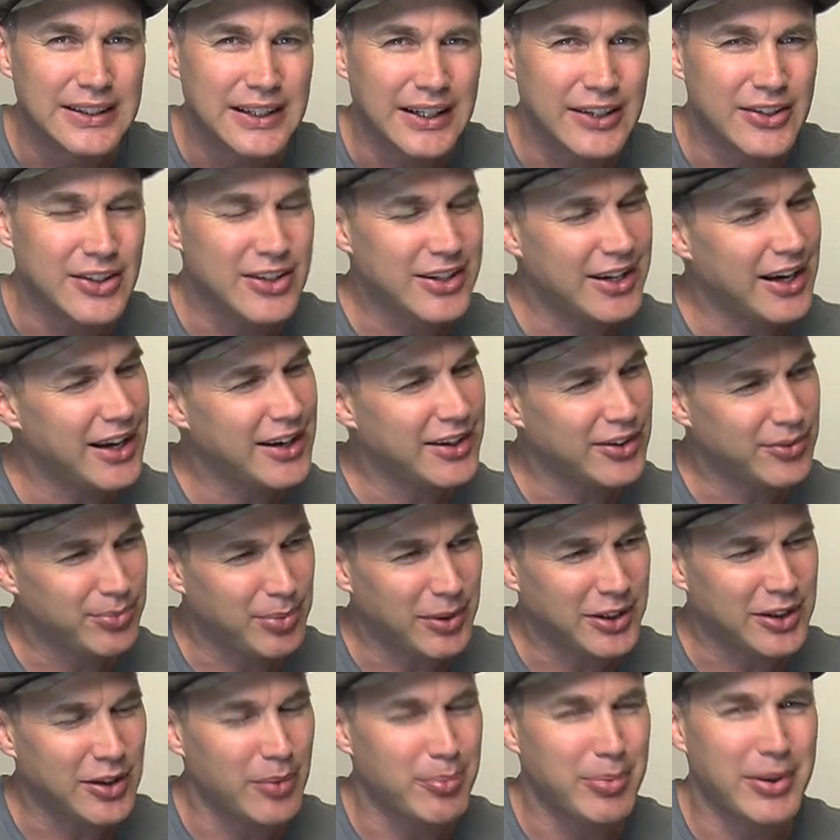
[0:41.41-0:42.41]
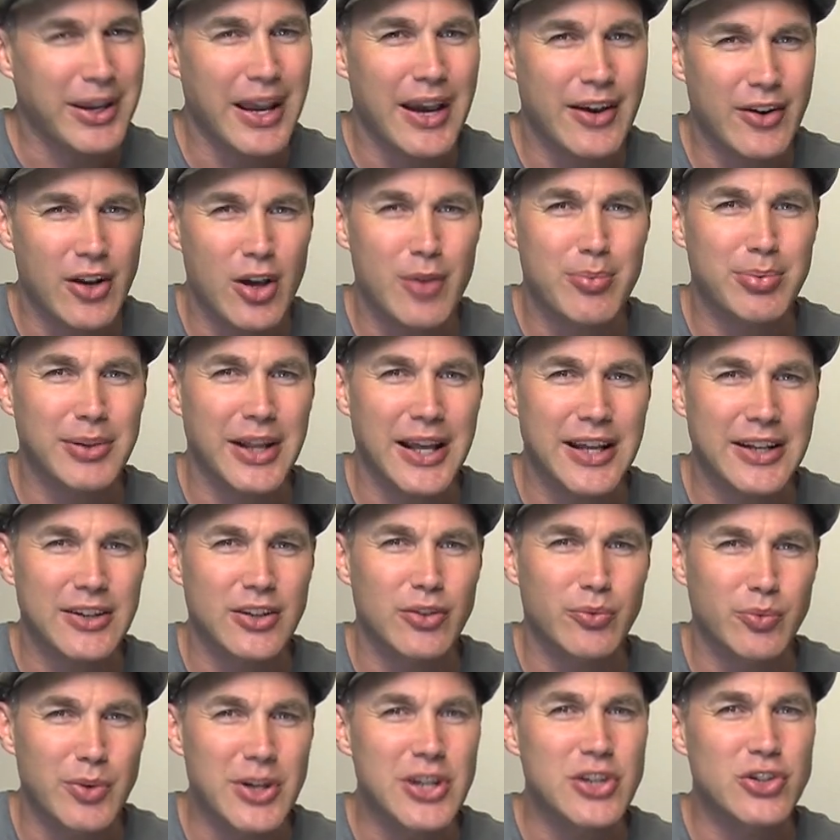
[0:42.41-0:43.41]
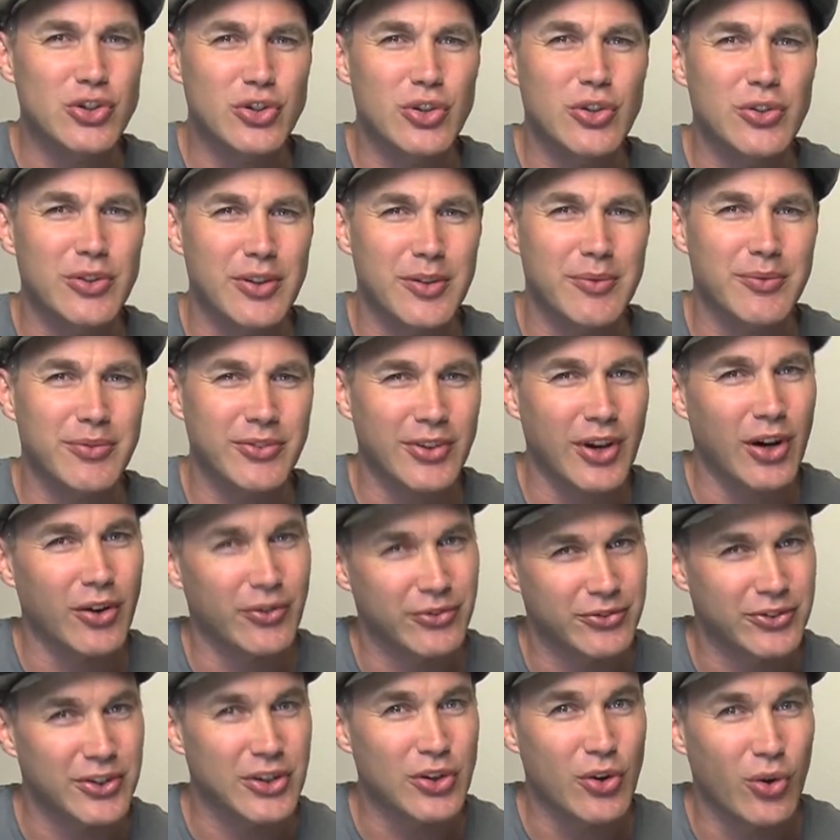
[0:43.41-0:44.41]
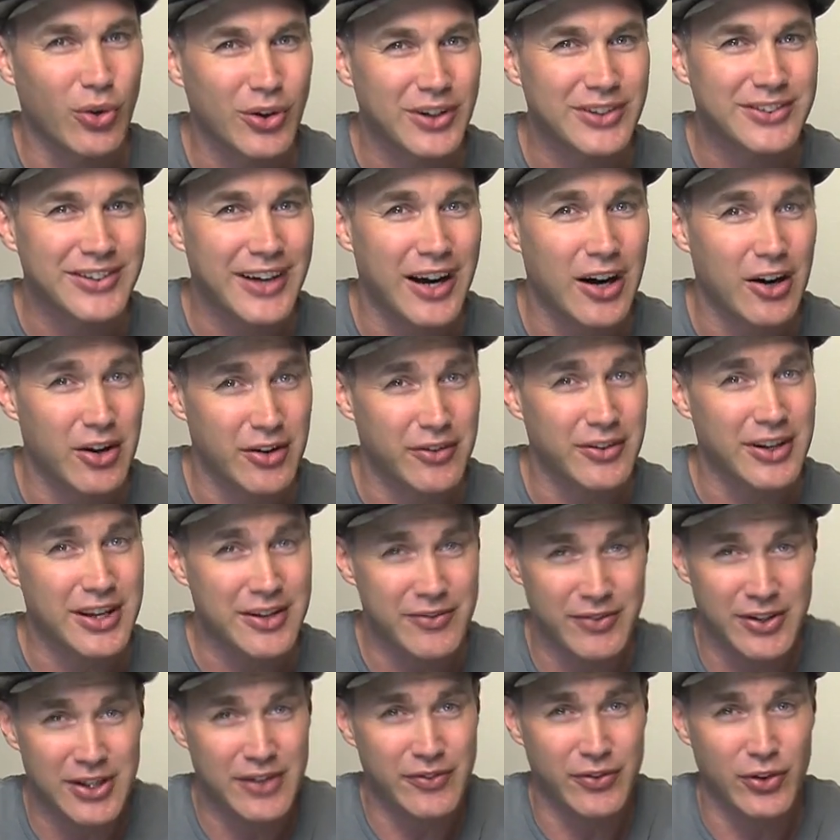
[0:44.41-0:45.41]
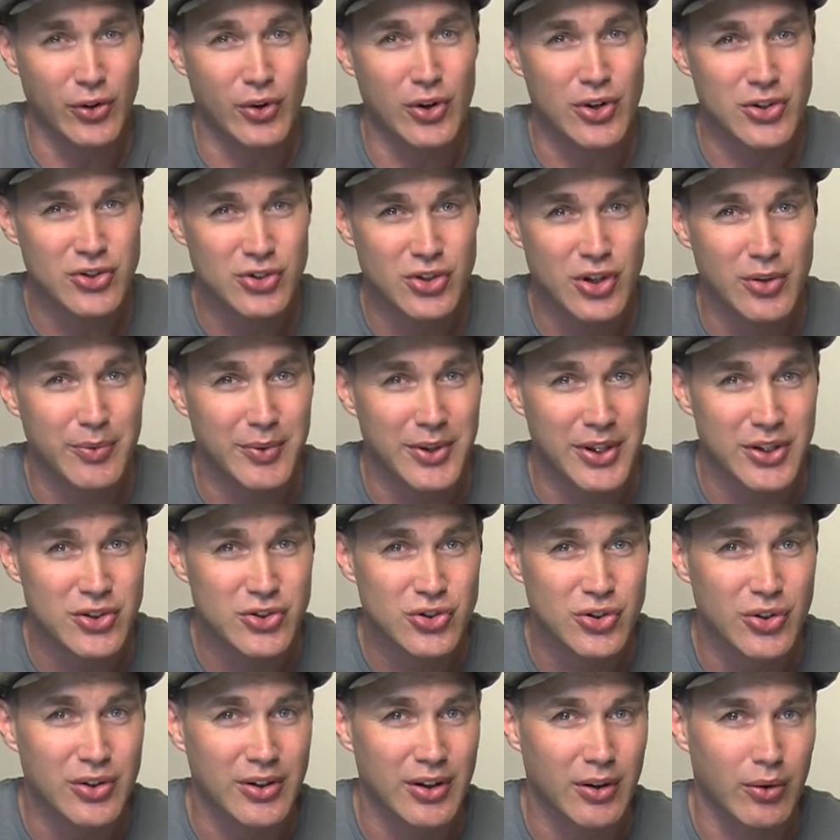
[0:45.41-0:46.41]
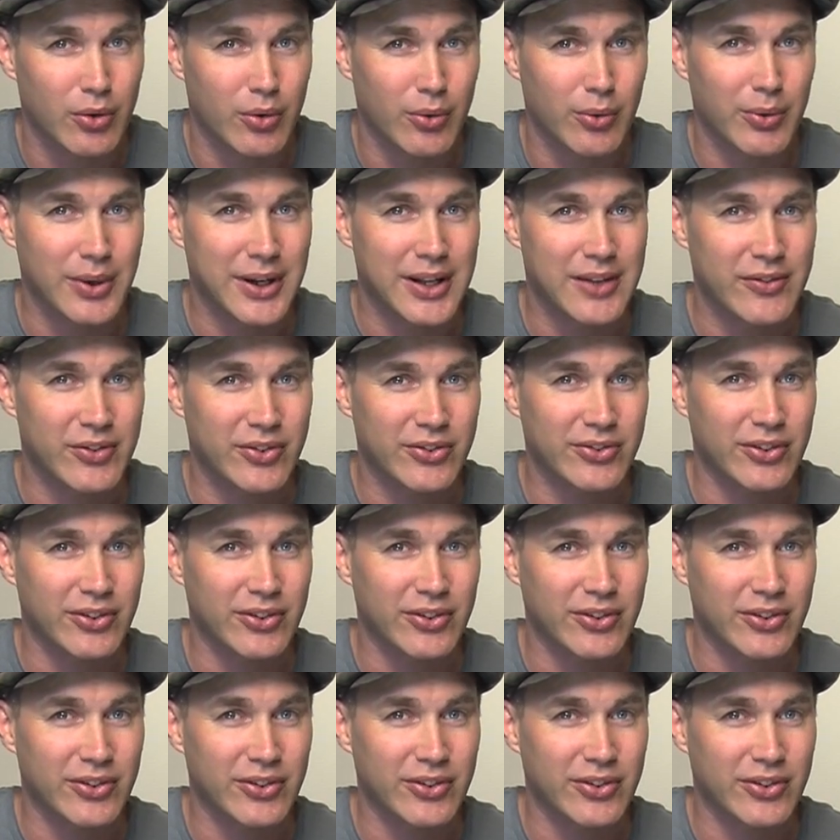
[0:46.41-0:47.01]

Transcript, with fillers: and you can't expect a piano player to retune themselves to your guitar, even if you're in tune with a tuner or whatever.